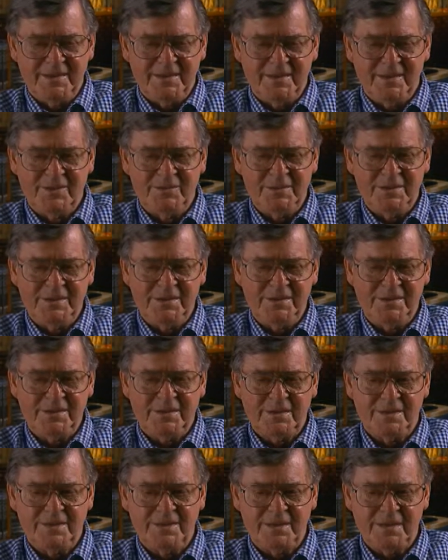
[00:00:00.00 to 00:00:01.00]
And when he
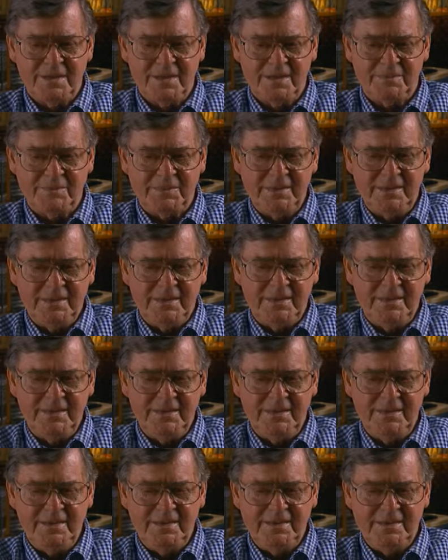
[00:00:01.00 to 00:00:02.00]
showed up,
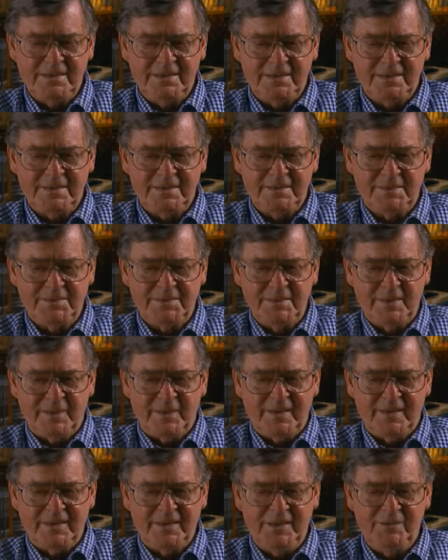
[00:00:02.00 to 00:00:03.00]
he uh,
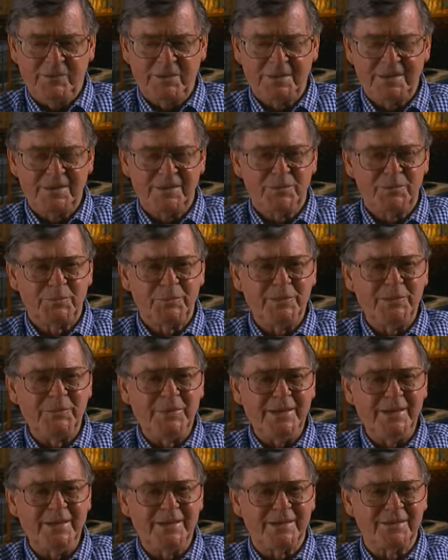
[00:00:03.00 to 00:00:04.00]
he was ill
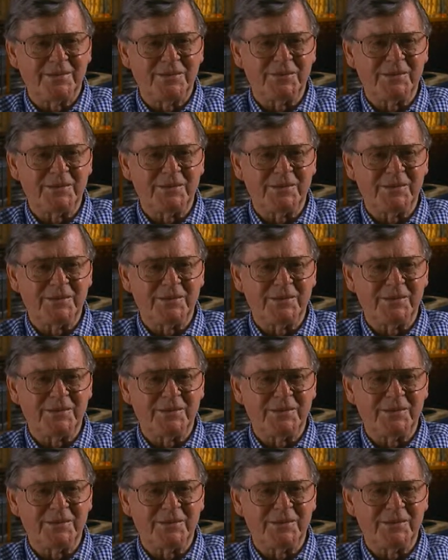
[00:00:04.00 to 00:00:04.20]
prepared.